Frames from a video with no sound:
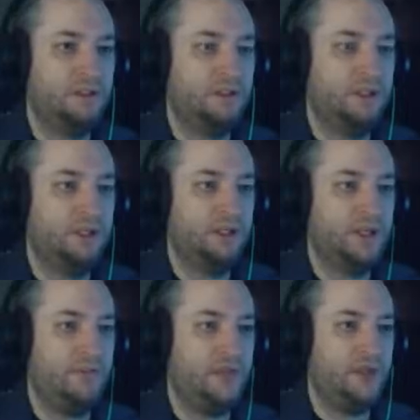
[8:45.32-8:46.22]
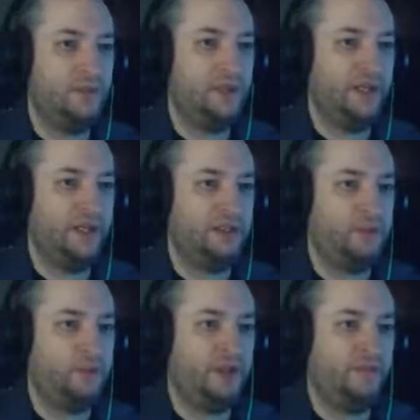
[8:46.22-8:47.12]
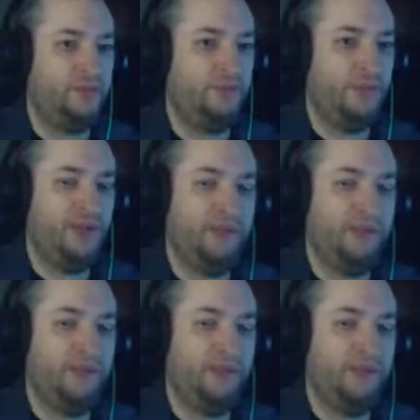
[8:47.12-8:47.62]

Alright, not that way. I need to go around this way.